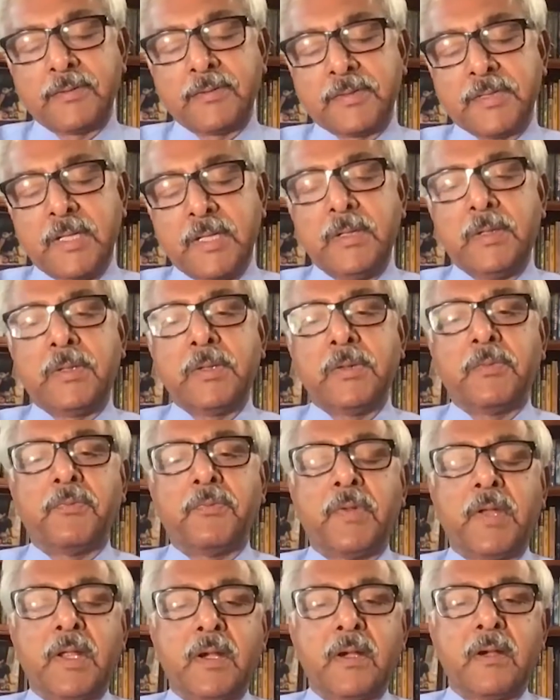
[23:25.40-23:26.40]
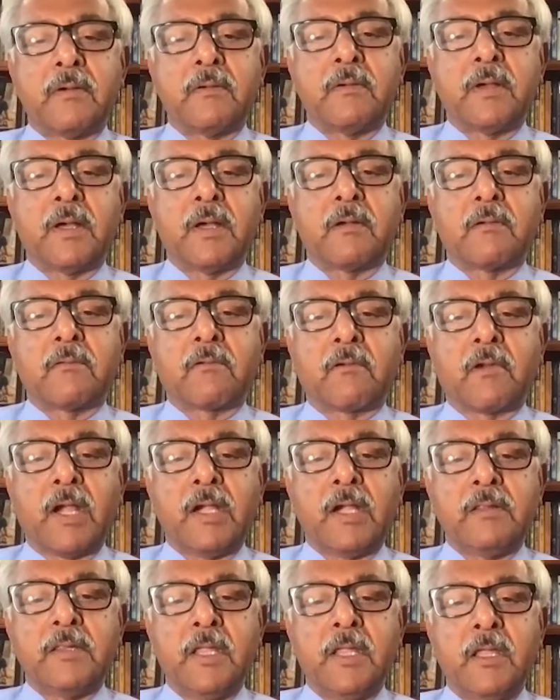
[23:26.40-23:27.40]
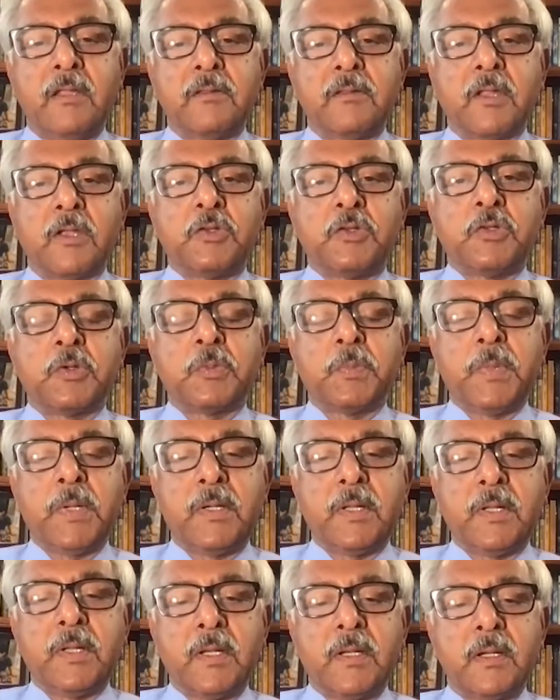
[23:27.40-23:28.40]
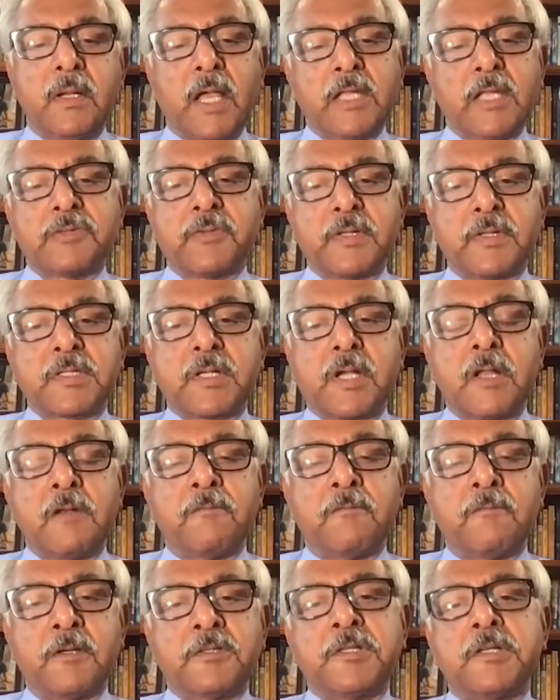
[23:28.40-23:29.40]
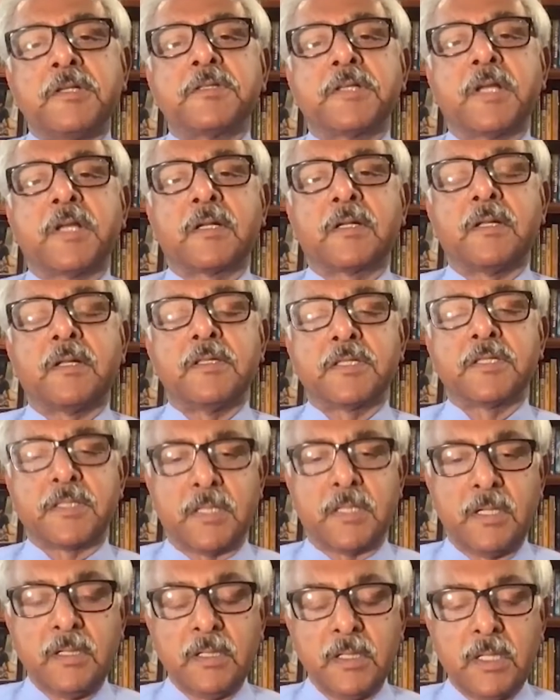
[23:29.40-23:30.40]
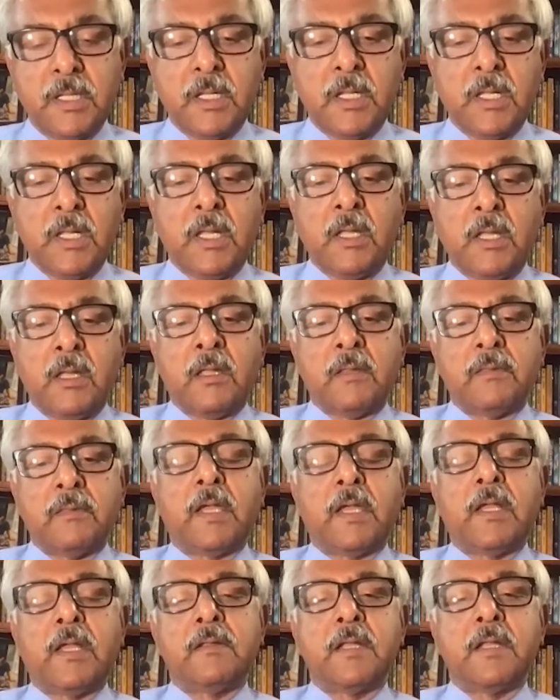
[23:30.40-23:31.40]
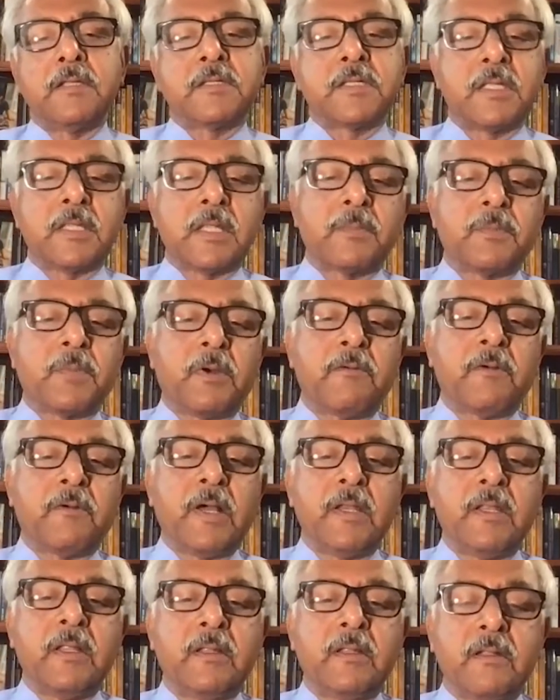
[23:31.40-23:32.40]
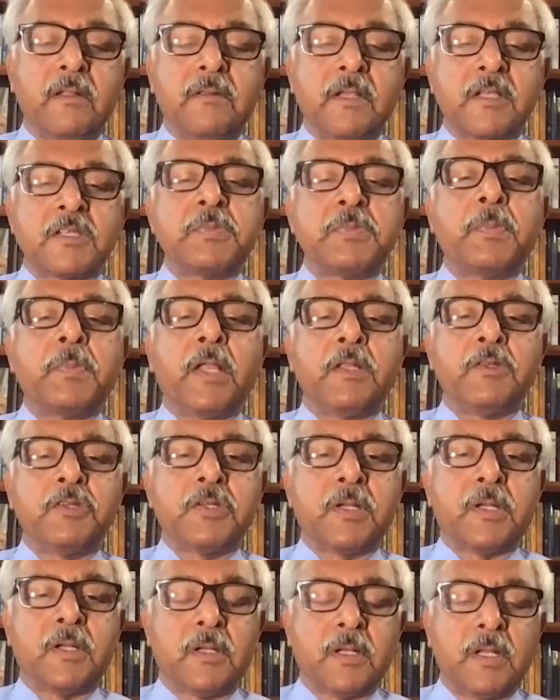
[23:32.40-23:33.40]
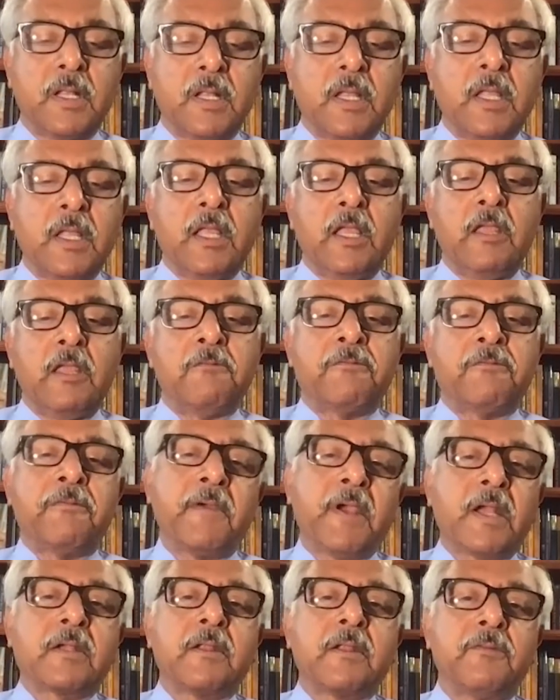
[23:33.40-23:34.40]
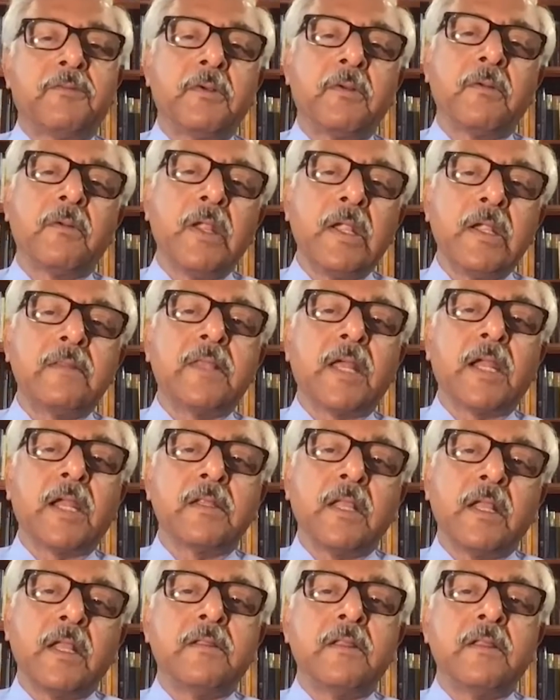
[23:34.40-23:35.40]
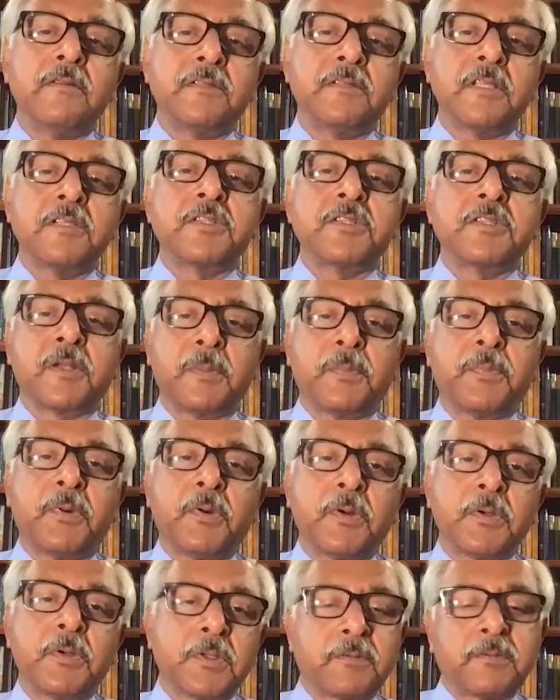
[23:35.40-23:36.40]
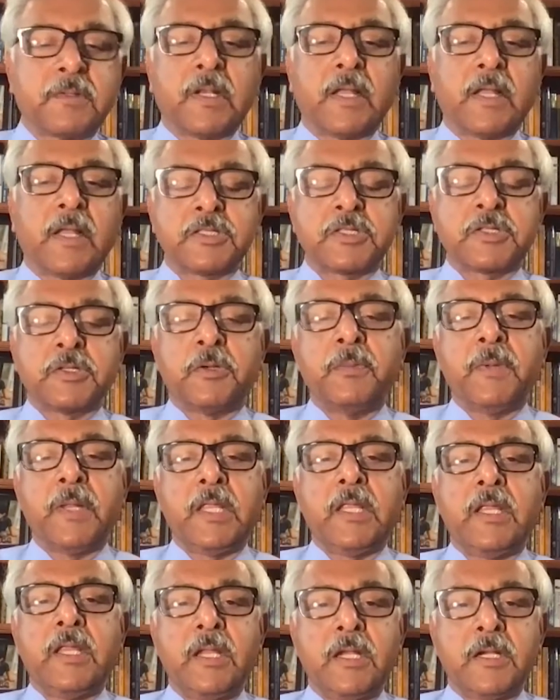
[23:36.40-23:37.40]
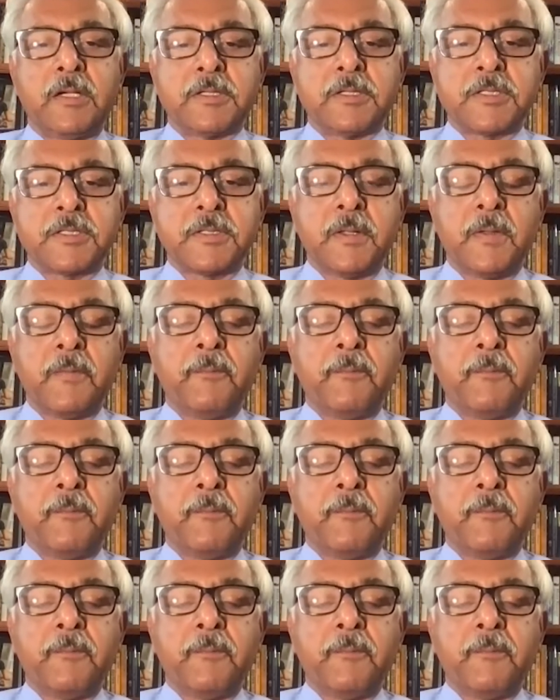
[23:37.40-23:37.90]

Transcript: into where right thing should be done as far as conversions are concerned. The agency that Bhavani ji just mentioned, in fact, if you read that agency's report of the last so many years,